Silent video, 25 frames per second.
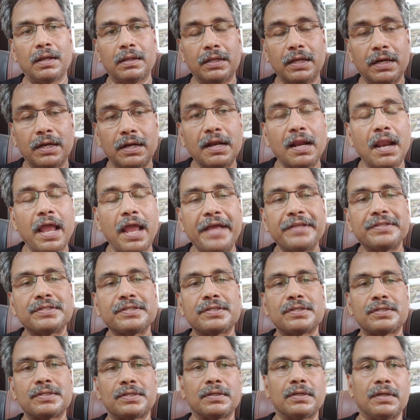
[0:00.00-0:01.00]
Then
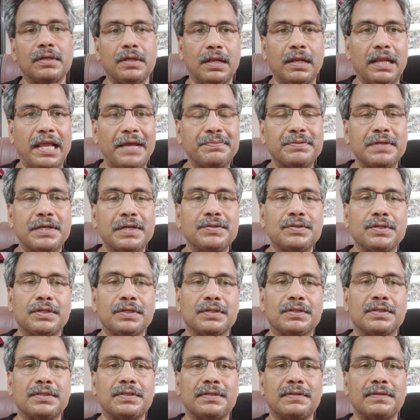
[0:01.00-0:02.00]
Reliance Life
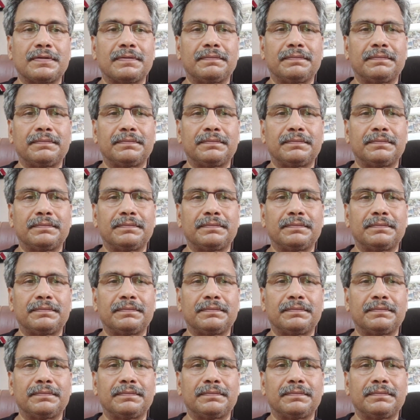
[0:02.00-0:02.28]
Sciences.